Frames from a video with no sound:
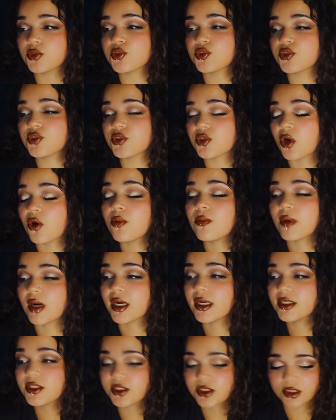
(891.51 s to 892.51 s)
so
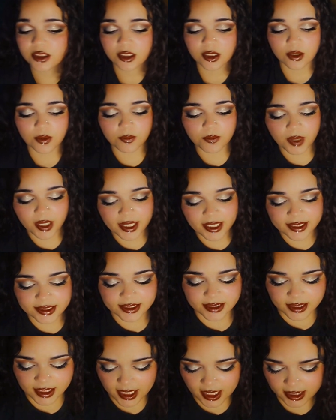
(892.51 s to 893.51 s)
much, but
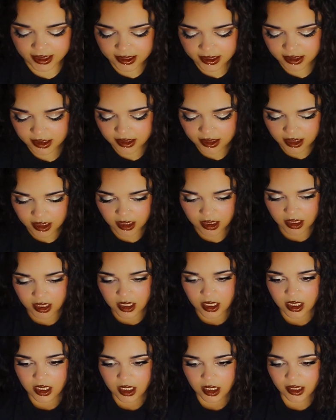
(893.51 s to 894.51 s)
it's it's
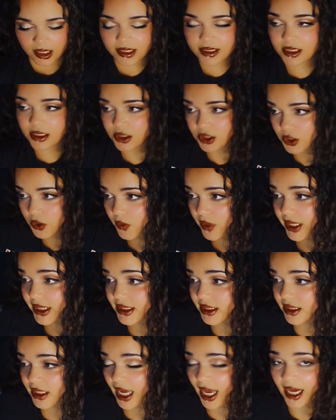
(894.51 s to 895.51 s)
listen to it
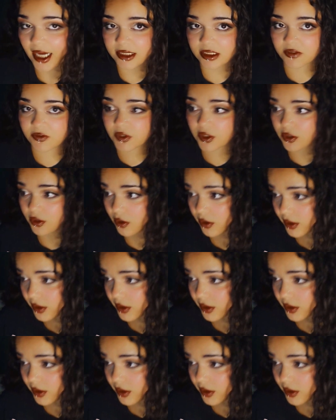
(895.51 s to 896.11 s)
is as an act of